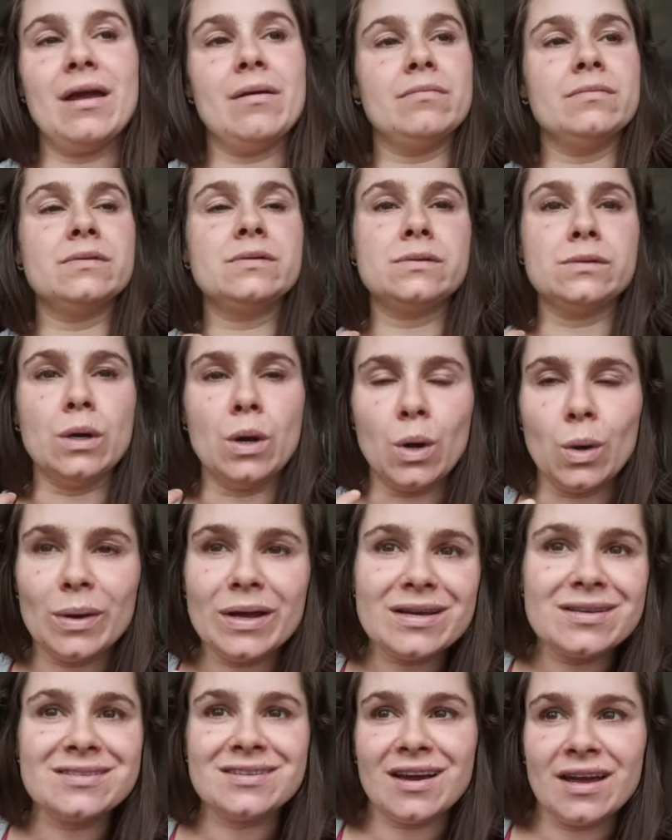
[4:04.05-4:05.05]
I'm so
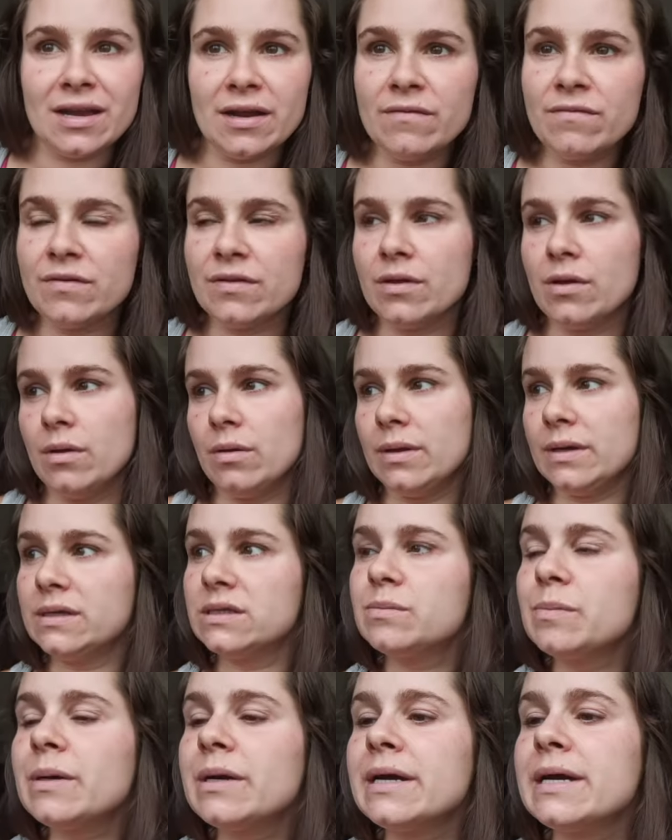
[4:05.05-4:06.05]
excited for the whole
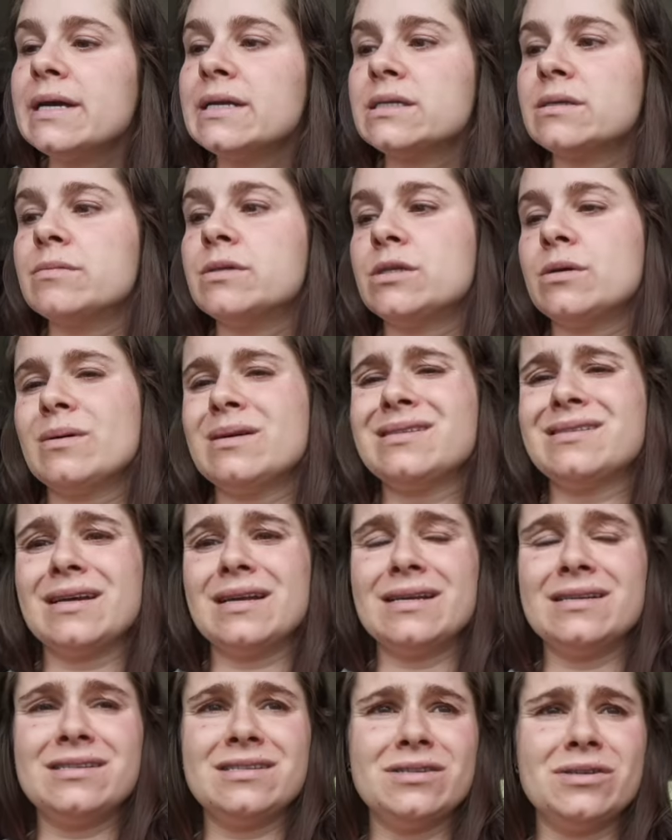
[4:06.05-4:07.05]
experience. I'm so
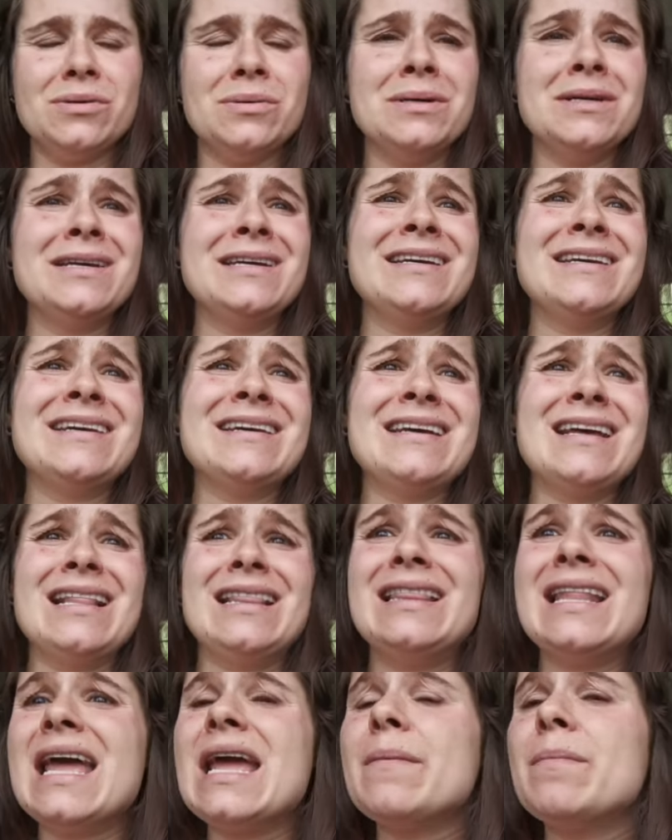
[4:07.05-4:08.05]
excited to
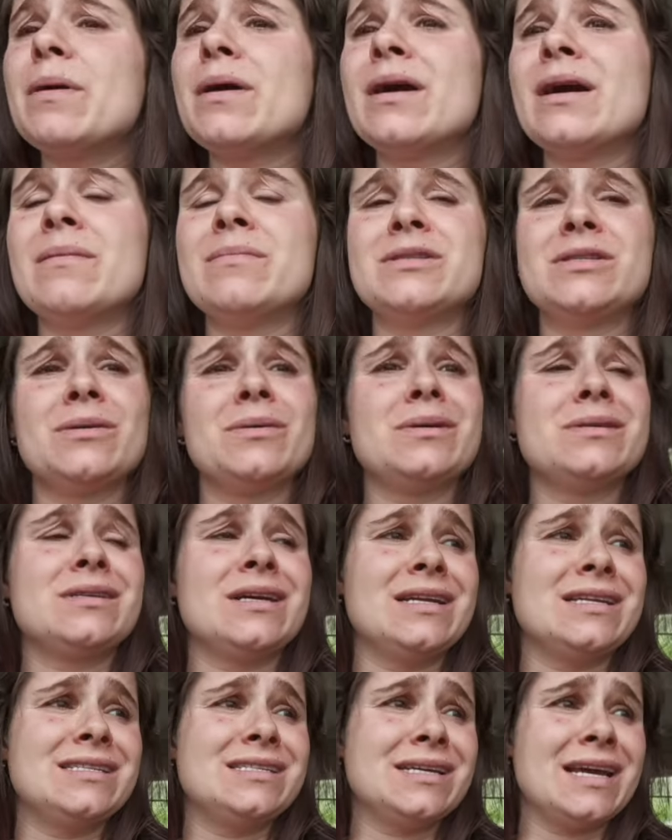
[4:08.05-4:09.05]
labor. I'm so
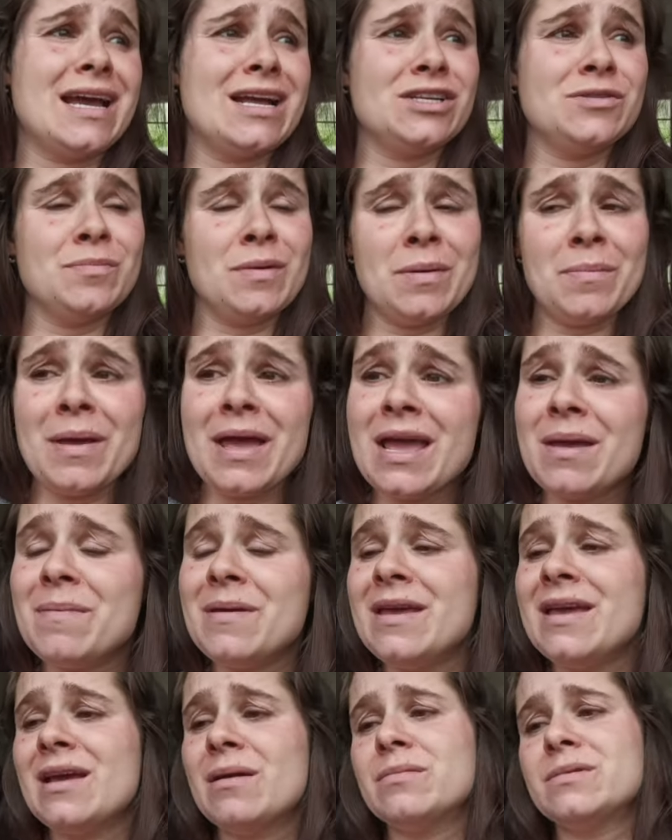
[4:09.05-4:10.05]
excited to catch my
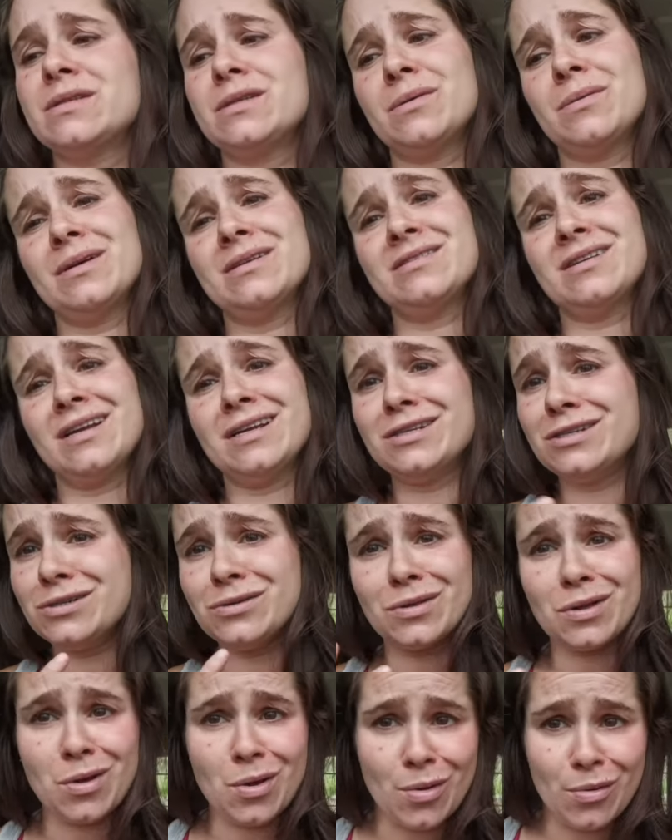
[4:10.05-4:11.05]
baby. I'm so excited to
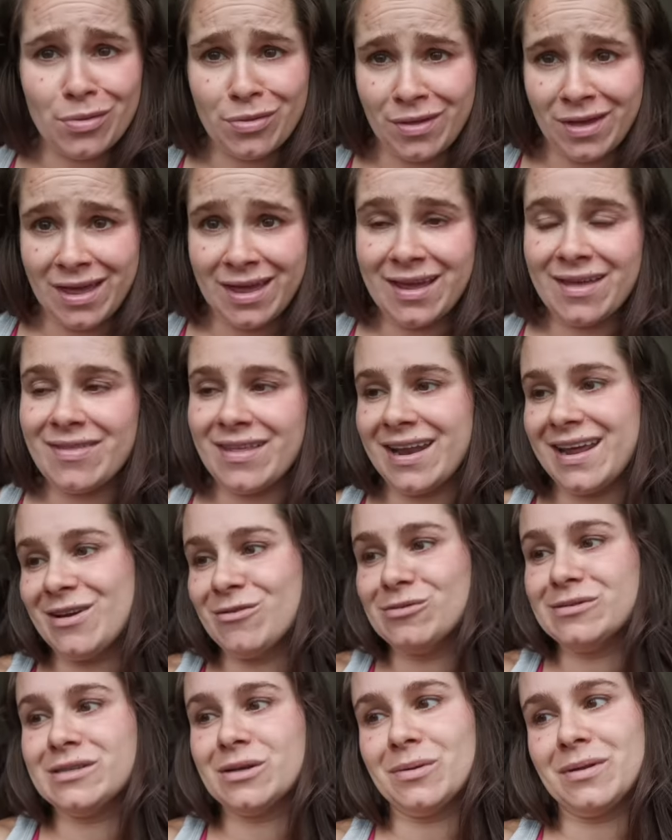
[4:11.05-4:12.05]
do the whole thing. And then I
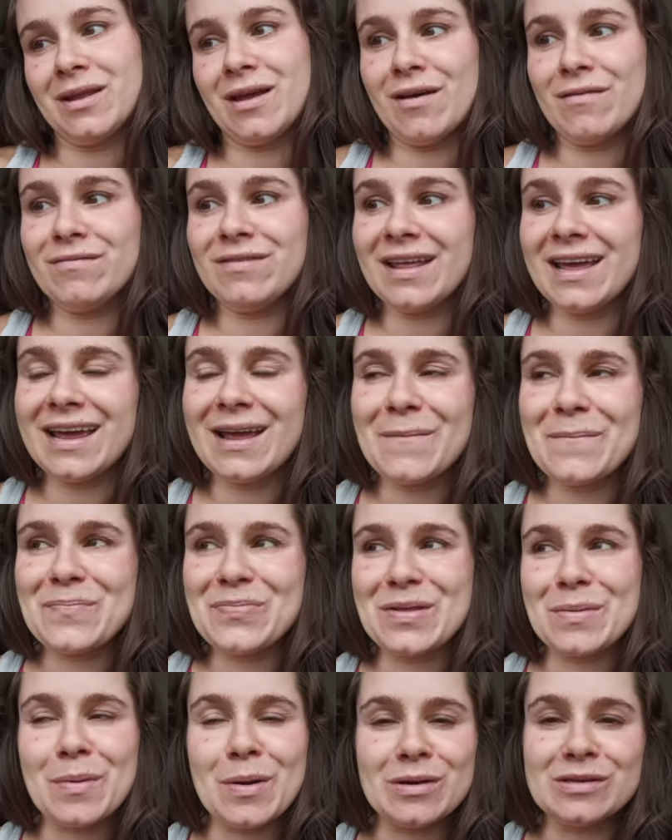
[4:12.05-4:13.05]
also love like
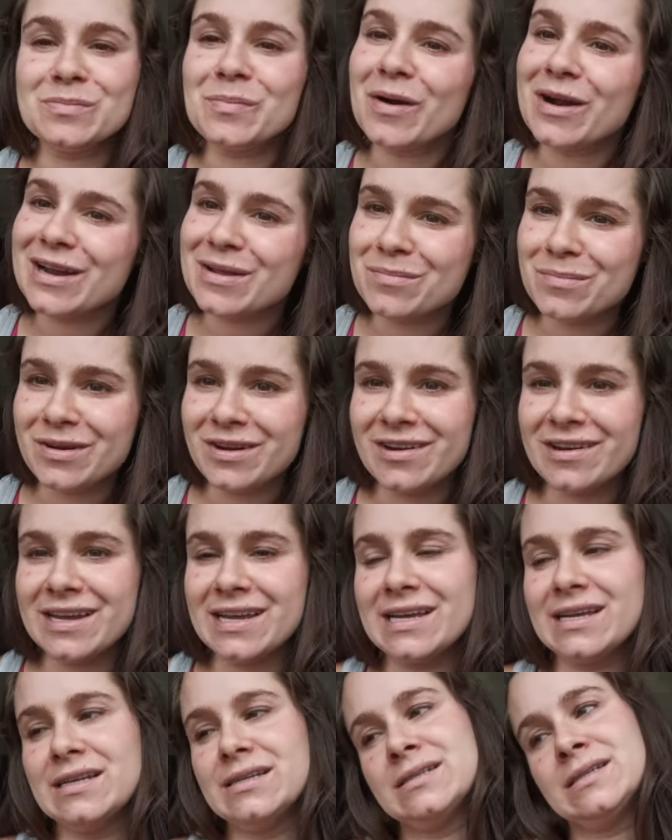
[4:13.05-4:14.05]
the postpartum
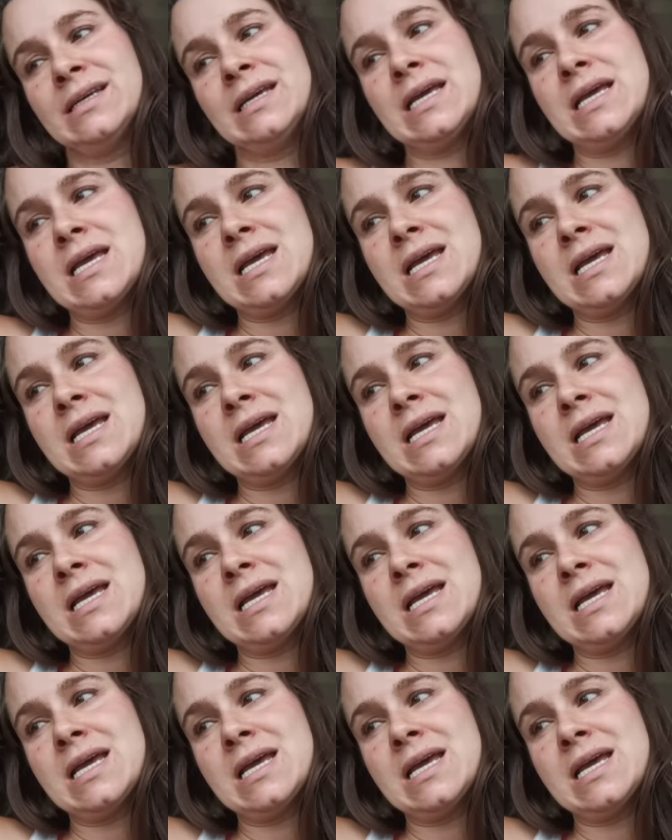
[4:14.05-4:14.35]
period.